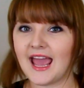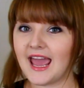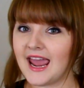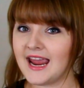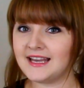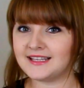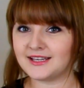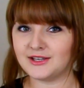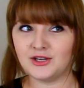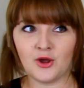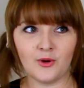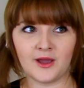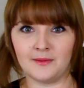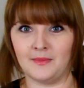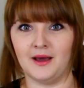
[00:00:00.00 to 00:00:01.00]
8
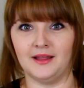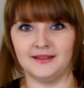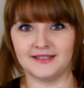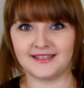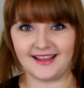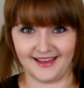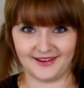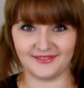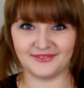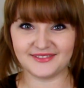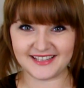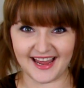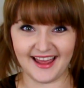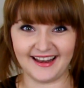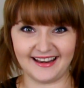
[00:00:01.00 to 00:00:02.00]
Nokemons out of
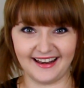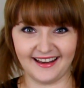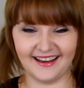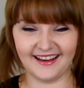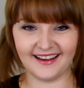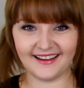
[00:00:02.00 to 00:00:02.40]
10.